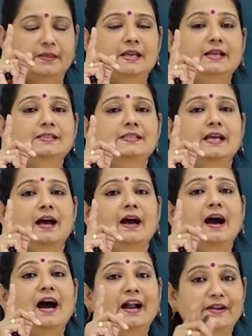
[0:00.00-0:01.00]

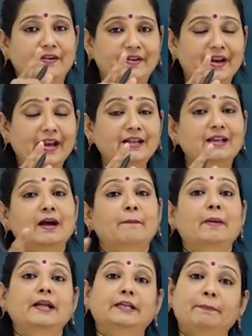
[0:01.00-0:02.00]

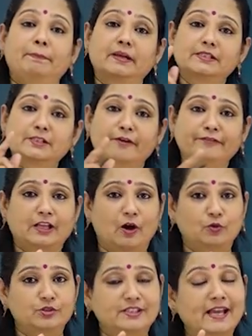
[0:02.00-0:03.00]
100, multiples of
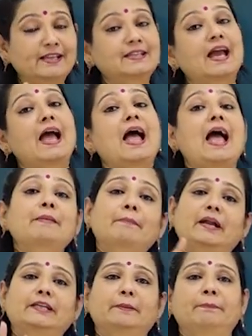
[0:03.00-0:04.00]
1000 and
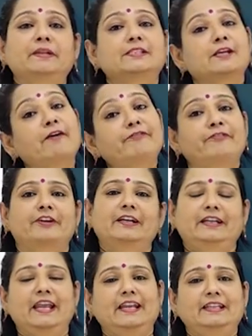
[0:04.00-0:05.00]
multiples of
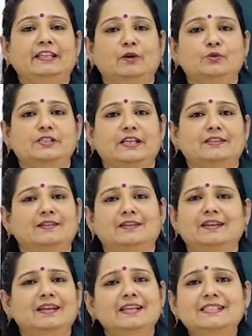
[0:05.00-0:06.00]
10,000.
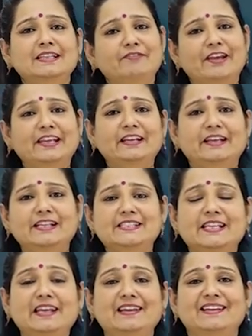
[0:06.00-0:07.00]
Is it very
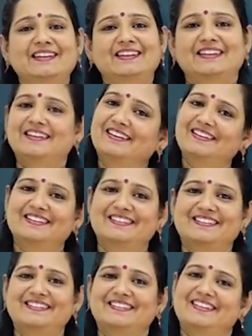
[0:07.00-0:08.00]
easy?
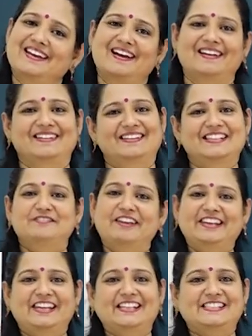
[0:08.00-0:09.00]
Yeah, it's
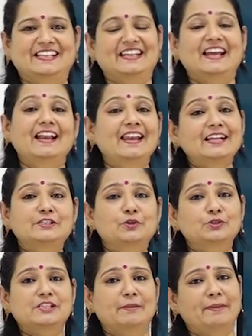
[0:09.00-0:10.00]
very easy. Let's
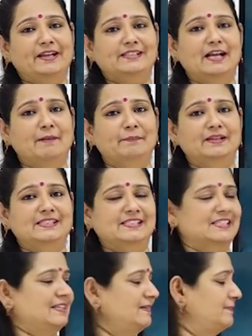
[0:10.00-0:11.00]
do some
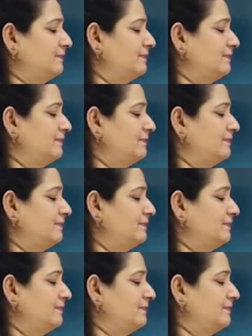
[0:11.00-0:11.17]
examples.